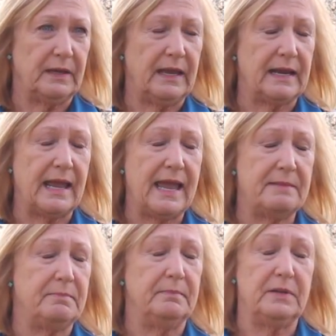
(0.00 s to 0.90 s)
and I
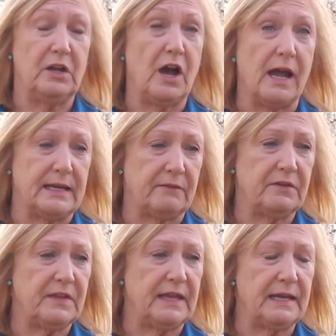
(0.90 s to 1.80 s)
had not,
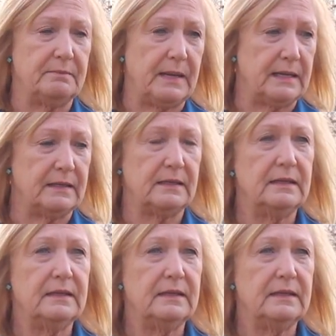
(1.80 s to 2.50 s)
everything had been